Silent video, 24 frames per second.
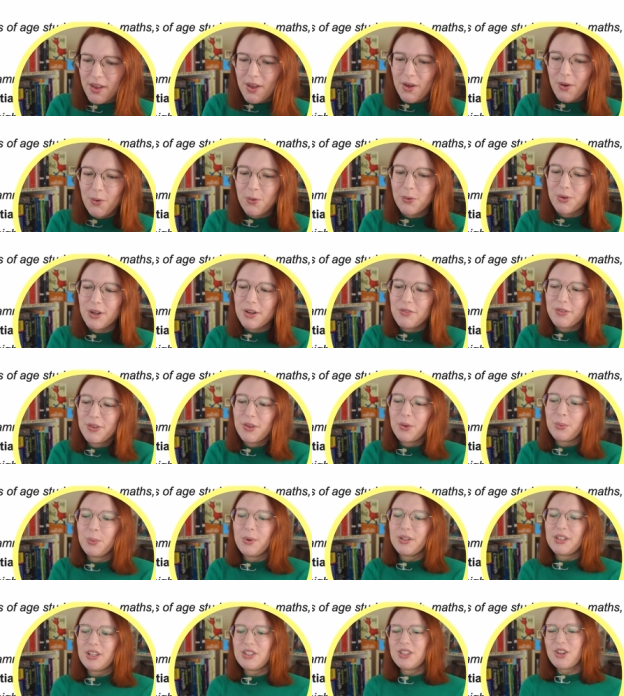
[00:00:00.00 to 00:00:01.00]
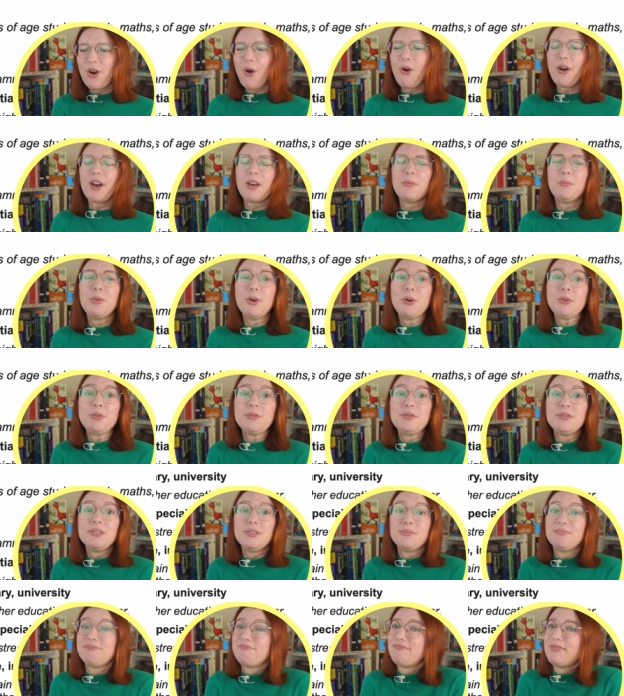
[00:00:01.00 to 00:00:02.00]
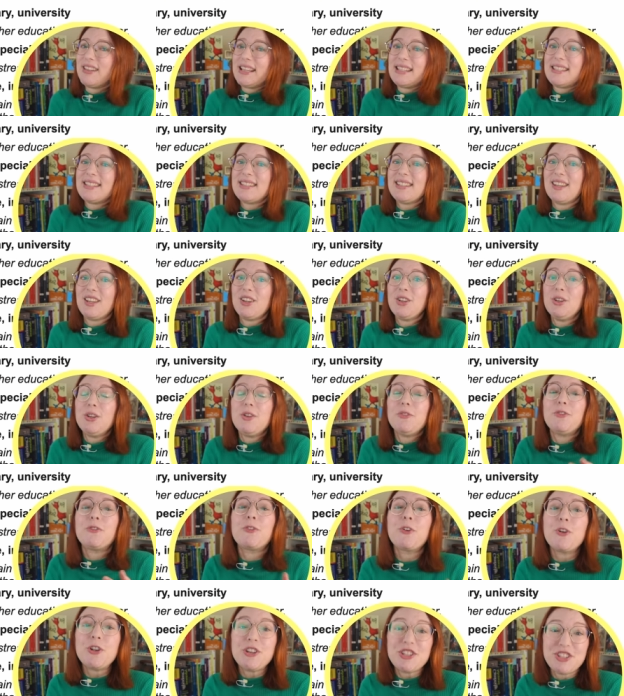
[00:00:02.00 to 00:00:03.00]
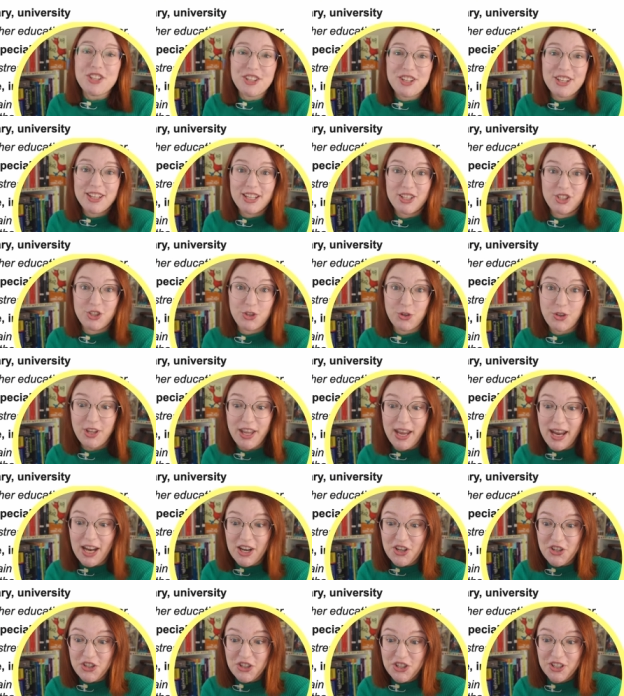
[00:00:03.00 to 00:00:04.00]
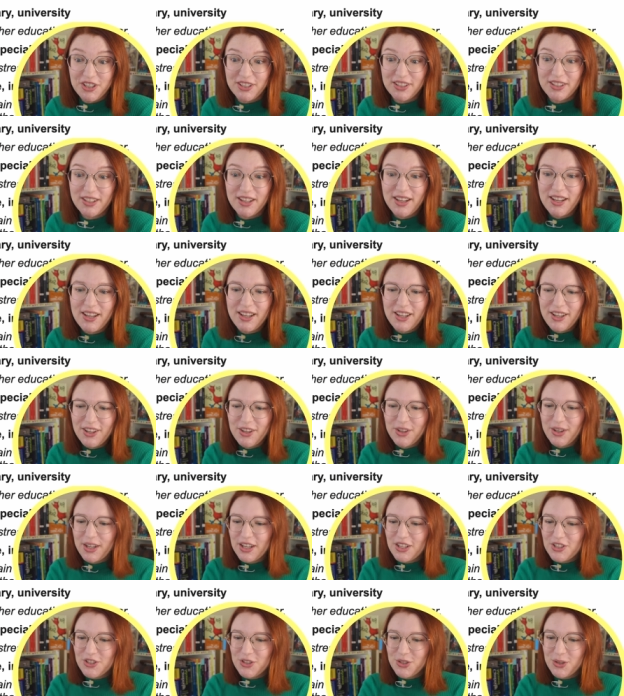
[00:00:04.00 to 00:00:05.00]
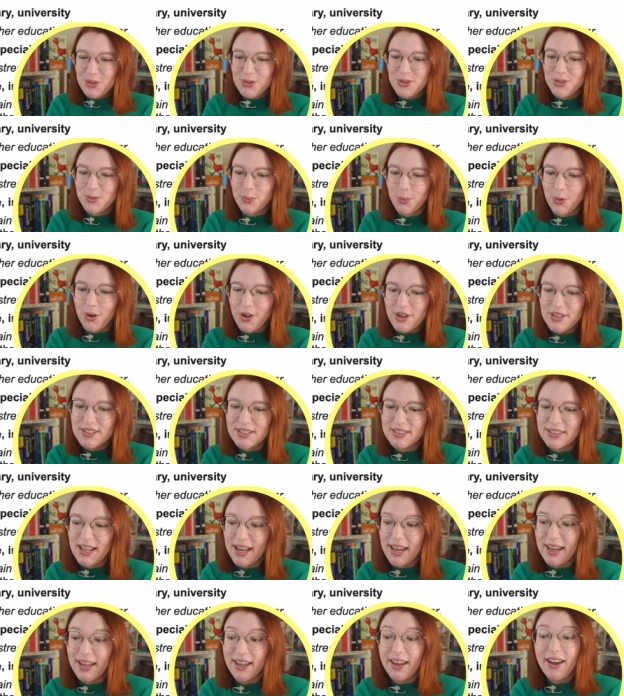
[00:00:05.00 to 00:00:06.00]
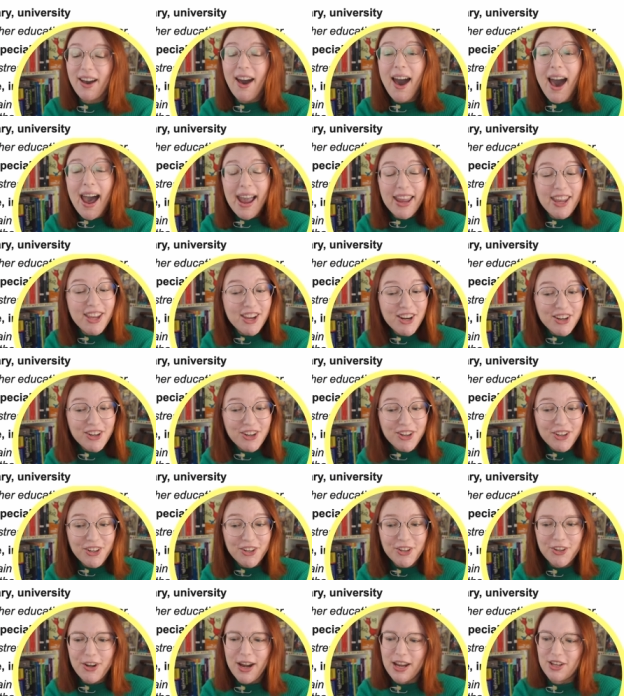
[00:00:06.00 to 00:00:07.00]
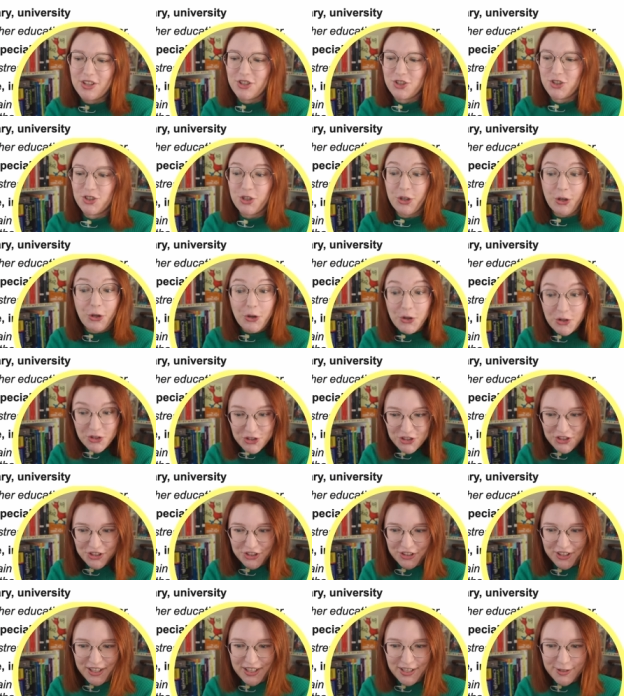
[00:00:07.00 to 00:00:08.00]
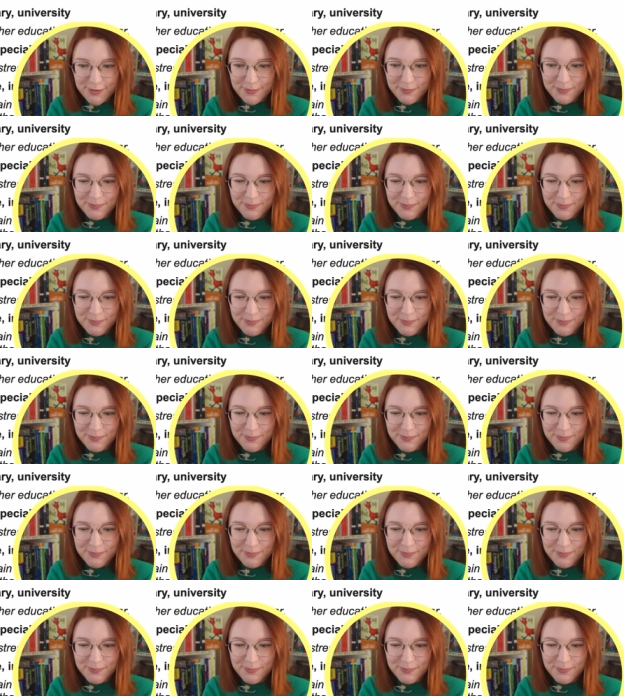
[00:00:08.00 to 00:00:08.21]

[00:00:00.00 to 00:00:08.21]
Or if you want to talk about, let's say, university education, you can choose words like higher and tertiary.